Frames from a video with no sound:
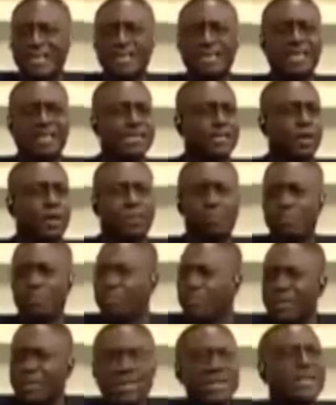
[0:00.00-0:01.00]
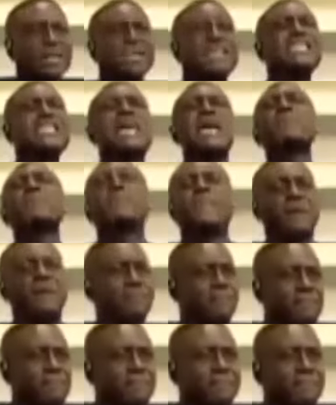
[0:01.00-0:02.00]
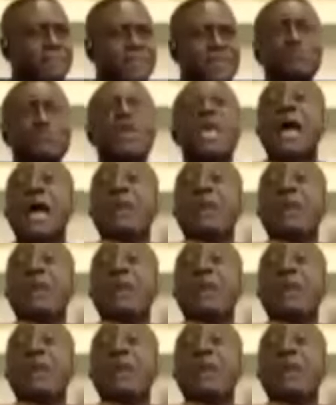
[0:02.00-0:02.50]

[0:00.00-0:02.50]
lithium. Name them. We